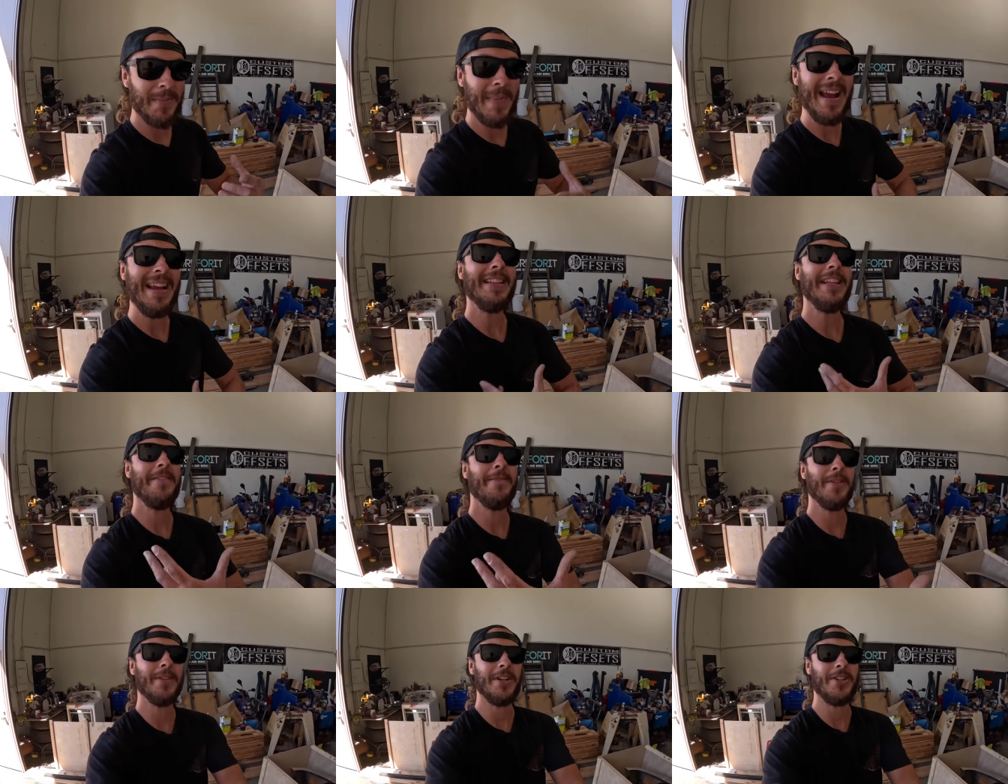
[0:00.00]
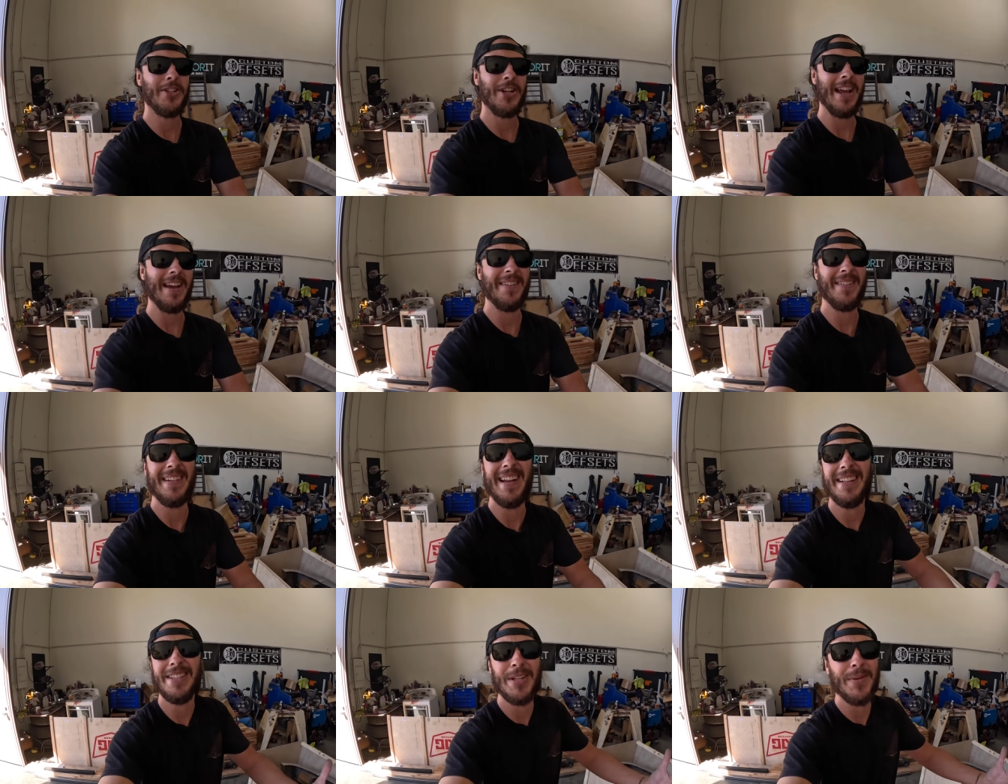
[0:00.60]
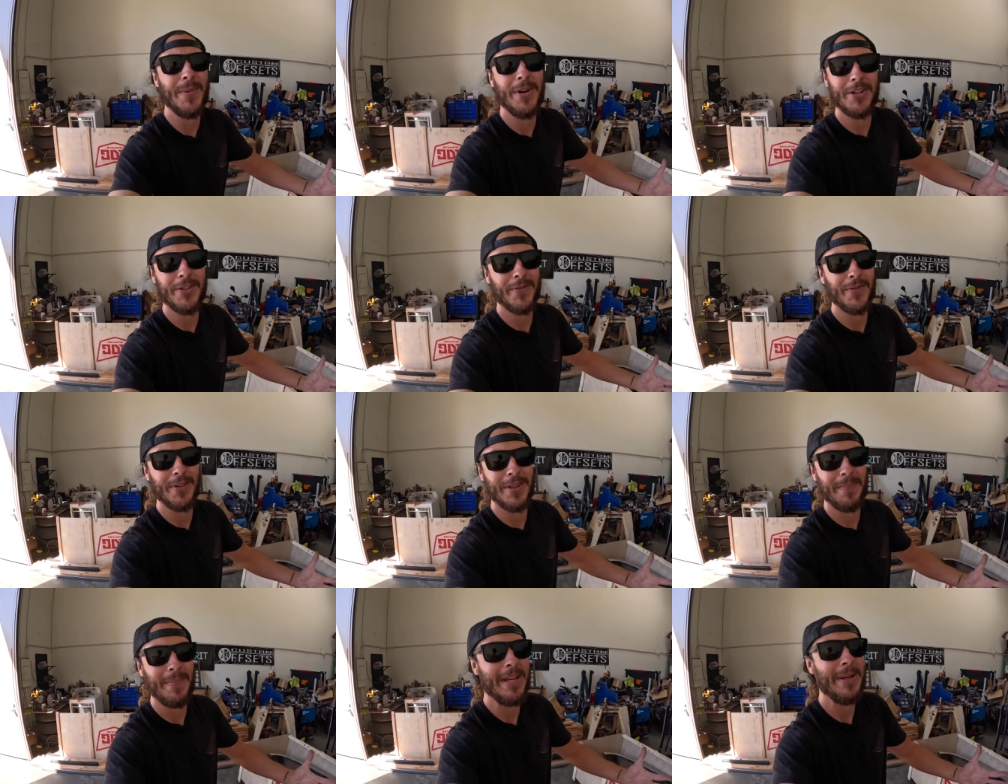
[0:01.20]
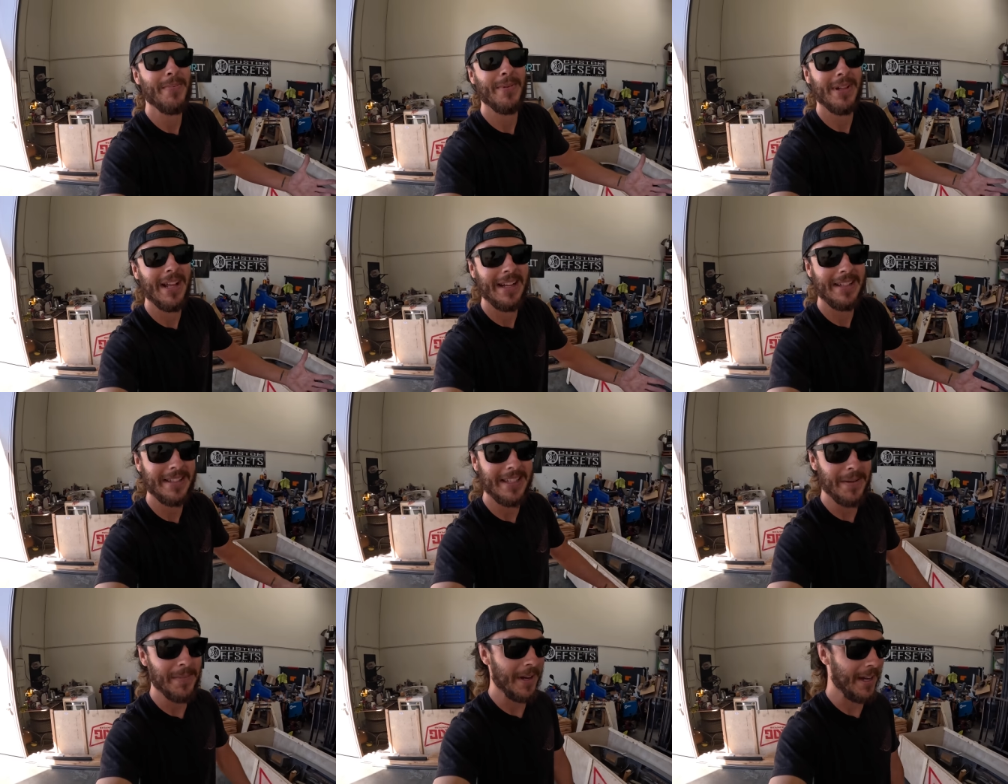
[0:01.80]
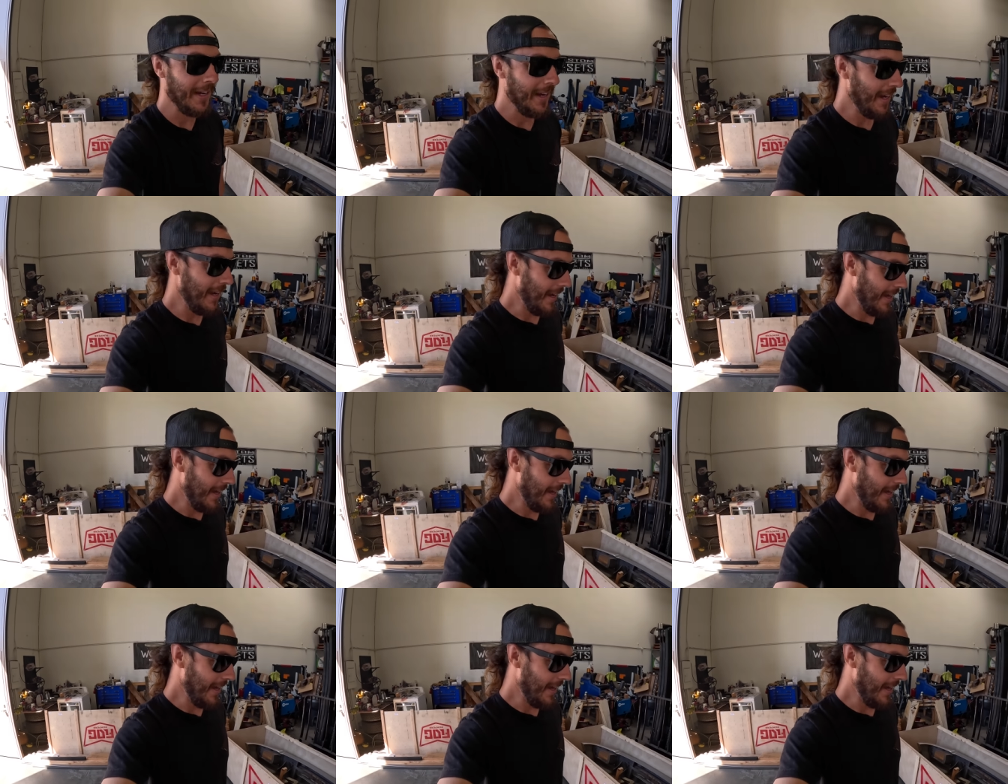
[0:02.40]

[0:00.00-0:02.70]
mainly for the channel, not so much for the people at SEMA.